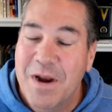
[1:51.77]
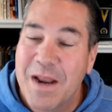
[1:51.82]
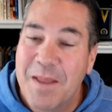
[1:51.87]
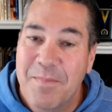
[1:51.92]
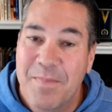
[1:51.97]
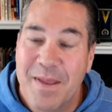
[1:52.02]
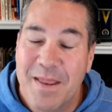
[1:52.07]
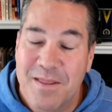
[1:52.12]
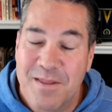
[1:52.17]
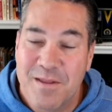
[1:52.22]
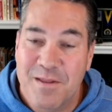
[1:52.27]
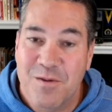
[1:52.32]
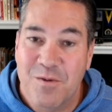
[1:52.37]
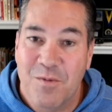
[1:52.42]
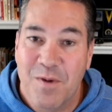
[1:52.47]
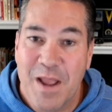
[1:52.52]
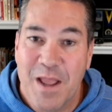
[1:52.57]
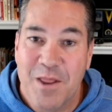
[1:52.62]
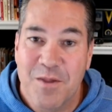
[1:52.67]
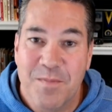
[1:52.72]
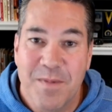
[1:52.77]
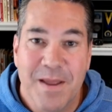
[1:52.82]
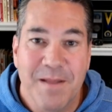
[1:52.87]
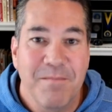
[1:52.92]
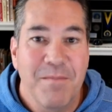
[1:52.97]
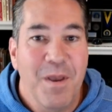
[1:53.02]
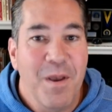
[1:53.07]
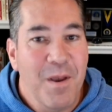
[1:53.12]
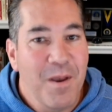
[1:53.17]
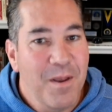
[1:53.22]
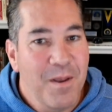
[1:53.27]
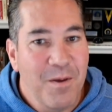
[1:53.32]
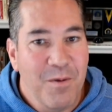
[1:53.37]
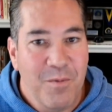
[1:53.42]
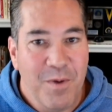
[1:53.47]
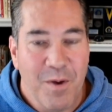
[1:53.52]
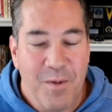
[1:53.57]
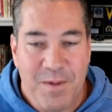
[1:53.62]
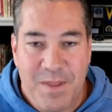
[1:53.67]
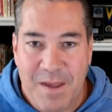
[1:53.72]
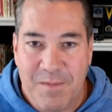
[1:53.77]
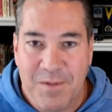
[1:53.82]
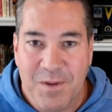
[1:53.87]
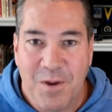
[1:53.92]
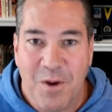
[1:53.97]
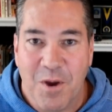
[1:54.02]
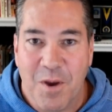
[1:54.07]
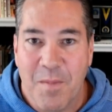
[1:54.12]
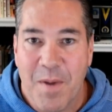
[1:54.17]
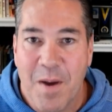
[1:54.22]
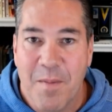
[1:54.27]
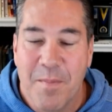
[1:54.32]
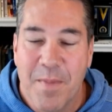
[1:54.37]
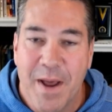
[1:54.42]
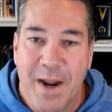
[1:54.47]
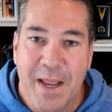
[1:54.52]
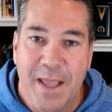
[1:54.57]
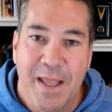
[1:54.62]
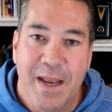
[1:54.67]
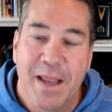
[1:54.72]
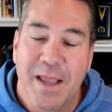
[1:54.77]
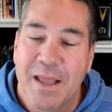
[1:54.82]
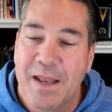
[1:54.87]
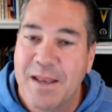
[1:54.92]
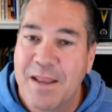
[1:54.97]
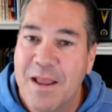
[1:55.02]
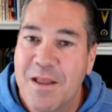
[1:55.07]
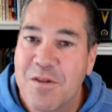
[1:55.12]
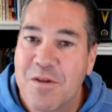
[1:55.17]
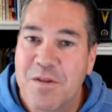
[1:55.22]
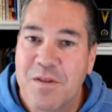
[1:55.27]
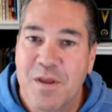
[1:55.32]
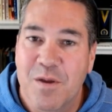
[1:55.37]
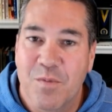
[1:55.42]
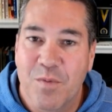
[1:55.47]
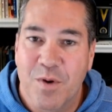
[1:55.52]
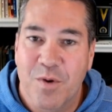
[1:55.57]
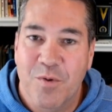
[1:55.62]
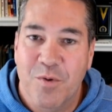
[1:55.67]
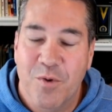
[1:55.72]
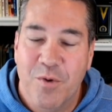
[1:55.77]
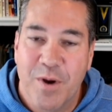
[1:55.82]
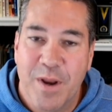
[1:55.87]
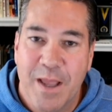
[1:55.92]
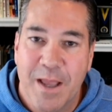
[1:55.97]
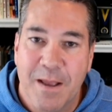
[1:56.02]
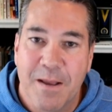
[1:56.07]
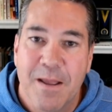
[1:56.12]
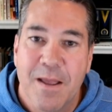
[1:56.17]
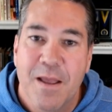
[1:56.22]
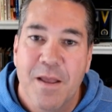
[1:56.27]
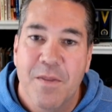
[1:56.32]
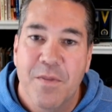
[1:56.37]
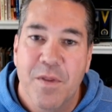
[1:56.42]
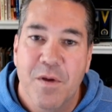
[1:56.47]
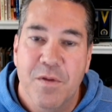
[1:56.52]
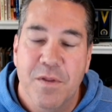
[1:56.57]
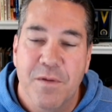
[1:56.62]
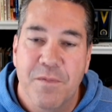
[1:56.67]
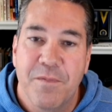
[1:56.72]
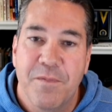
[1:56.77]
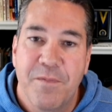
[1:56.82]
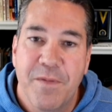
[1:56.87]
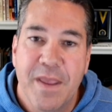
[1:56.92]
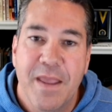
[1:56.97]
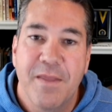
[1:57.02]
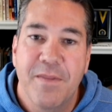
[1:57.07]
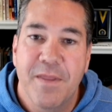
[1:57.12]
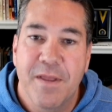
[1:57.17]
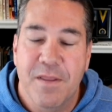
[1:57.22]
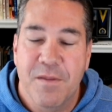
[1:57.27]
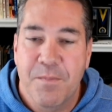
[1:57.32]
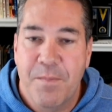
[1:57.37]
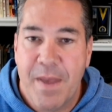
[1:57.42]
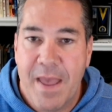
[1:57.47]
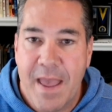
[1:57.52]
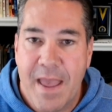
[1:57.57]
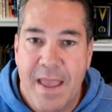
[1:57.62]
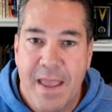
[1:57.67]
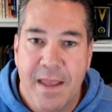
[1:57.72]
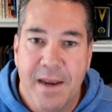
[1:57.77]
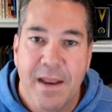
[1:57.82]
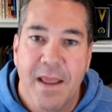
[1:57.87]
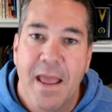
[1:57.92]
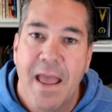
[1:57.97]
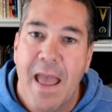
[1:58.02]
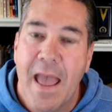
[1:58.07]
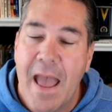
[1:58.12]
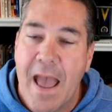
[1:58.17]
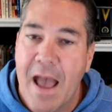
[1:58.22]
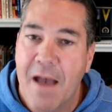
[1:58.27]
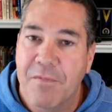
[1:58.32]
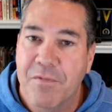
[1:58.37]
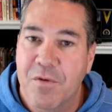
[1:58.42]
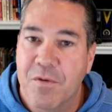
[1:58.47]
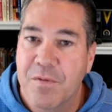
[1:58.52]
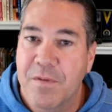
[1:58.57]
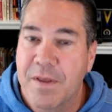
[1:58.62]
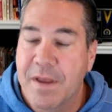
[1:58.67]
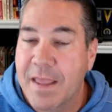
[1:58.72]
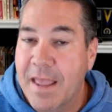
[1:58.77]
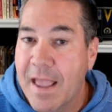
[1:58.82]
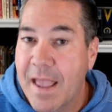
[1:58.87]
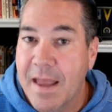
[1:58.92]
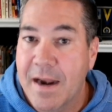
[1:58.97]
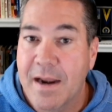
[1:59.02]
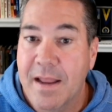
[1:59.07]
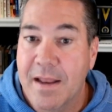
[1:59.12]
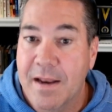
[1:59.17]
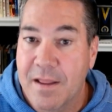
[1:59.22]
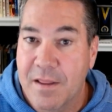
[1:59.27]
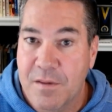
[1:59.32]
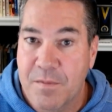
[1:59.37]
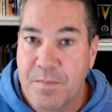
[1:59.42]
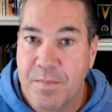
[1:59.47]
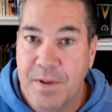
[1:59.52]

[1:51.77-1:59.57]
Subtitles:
in any business arrangement, we always have to talk about money. And in contingency recruiting, there's a fee that's paid after the candidate is